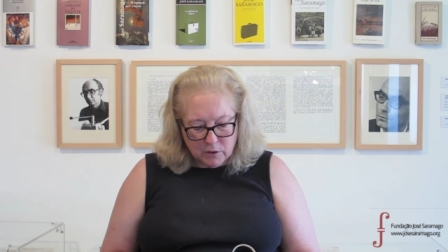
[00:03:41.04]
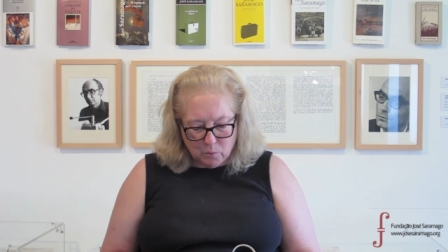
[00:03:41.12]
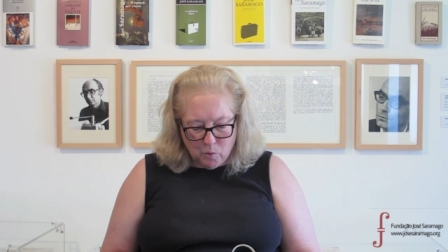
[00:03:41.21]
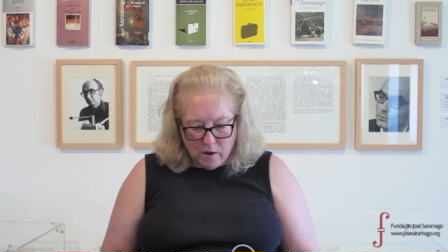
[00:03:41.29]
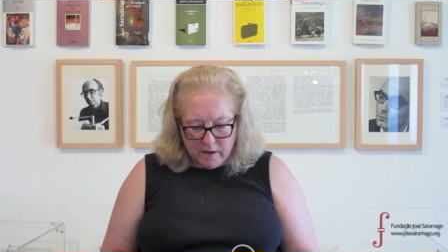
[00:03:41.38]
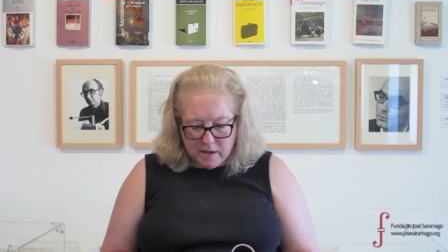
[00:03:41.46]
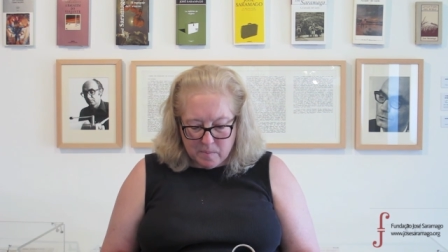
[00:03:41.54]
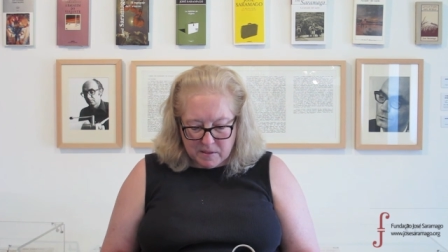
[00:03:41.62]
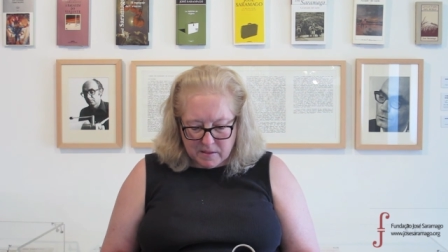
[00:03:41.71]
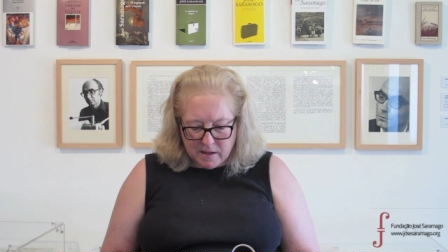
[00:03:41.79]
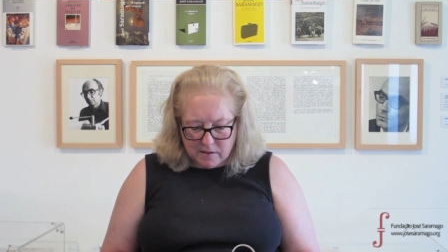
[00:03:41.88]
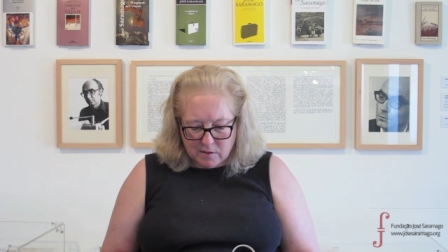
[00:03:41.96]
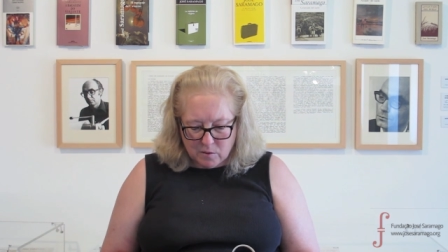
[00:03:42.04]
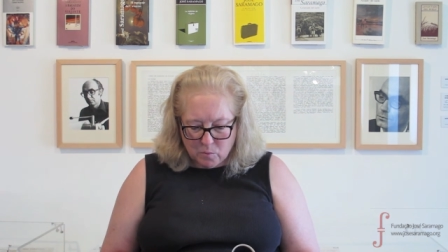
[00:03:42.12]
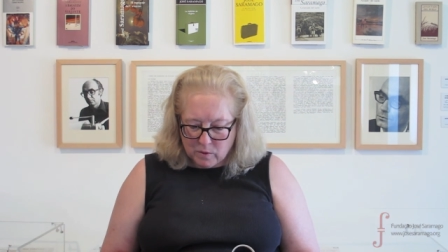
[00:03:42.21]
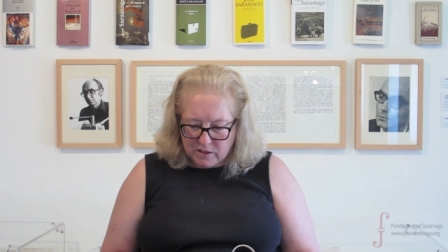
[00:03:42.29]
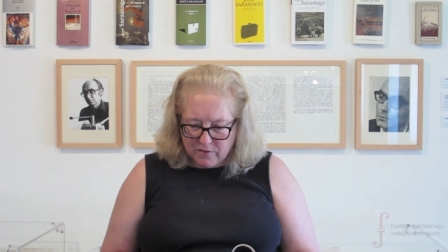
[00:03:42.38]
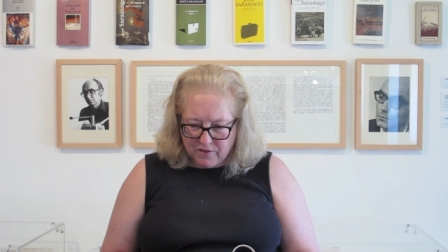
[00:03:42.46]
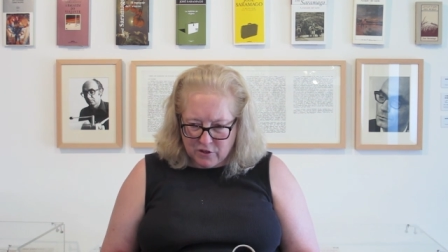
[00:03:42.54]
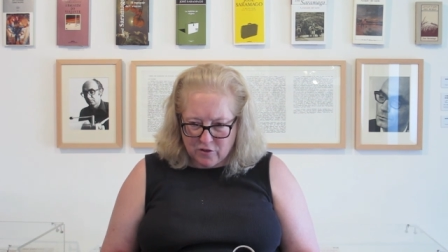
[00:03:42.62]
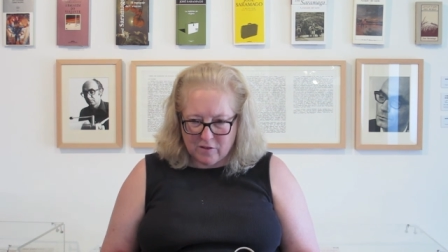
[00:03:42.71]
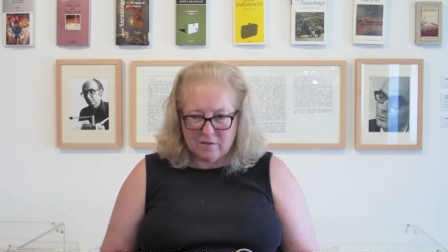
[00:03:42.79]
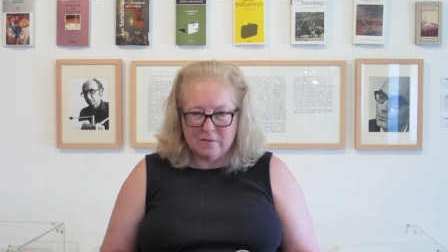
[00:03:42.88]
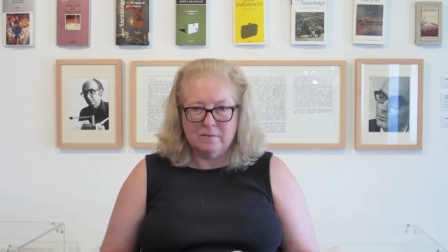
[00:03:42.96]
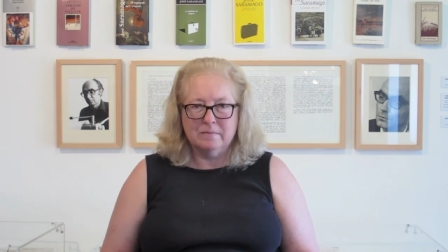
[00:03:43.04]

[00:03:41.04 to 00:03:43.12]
the one he possessed was sufficient.